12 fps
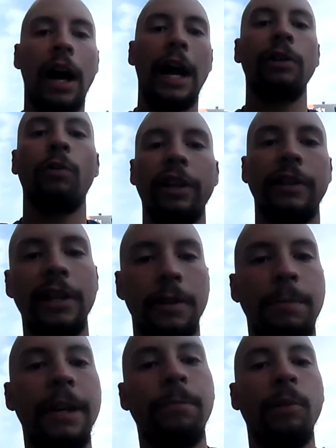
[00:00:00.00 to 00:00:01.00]
I don't want
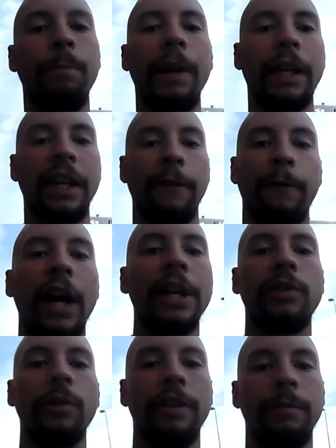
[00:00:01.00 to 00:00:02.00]
these people picking
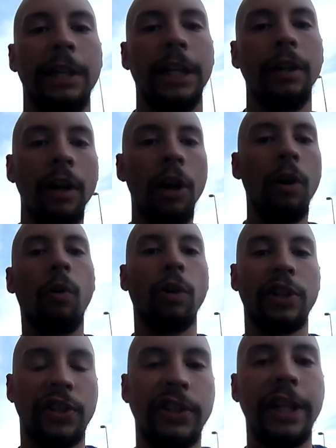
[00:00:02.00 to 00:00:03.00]
fights with me
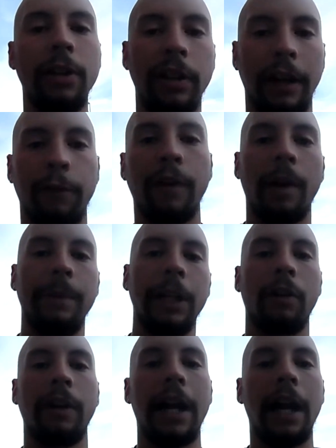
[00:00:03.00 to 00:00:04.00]
or stealing from
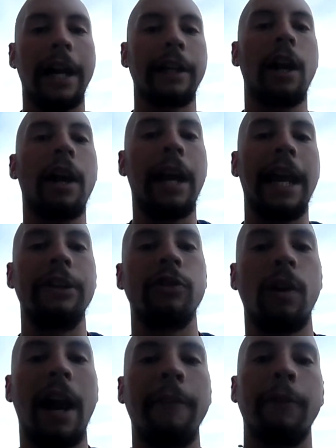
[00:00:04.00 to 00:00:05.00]
me, all right? I caught a
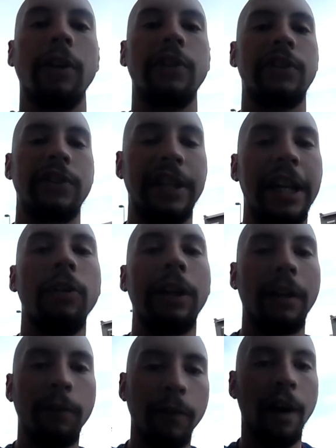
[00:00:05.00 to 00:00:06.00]
driver
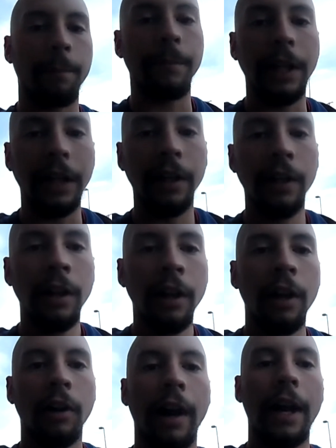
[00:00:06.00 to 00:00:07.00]
stealing from me,
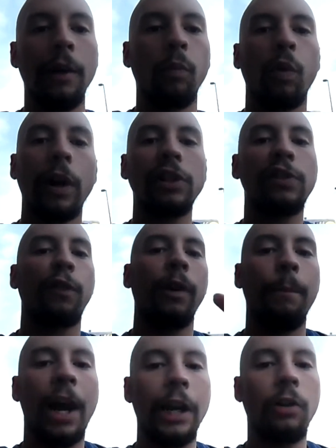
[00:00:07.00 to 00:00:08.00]
right? Works
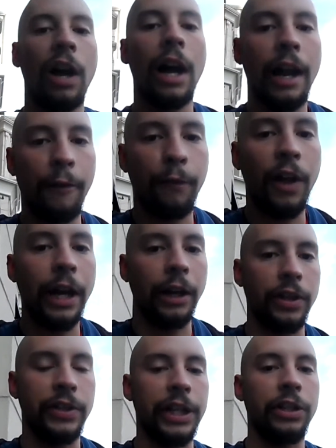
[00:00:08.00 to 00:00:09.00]
for Mile High
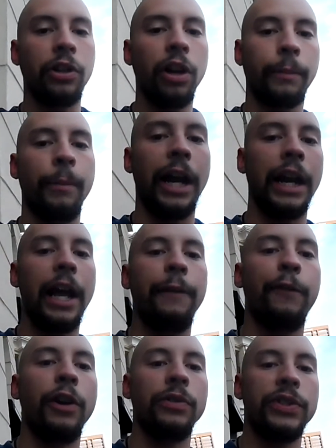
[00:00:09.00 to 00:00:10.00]
Flyers. He took my
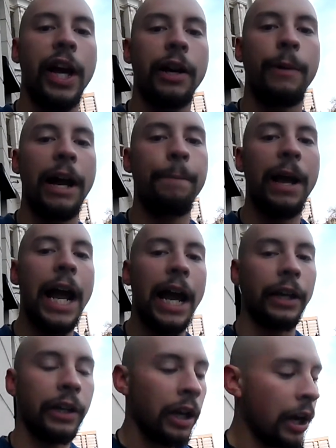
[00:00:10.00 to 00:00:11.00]
headphones out of my bag.